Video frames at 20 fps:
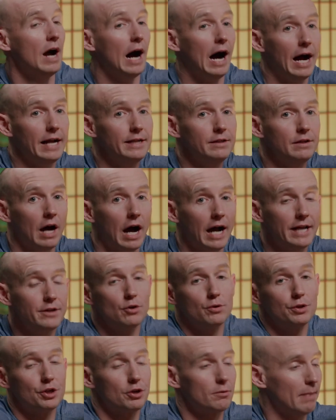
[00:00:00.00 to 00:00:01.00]
I
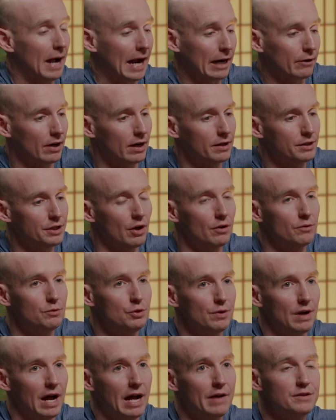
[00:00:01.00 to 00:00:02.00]
know your background,
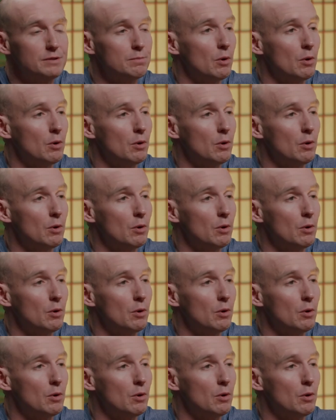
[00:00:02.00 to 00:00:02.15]
you and I have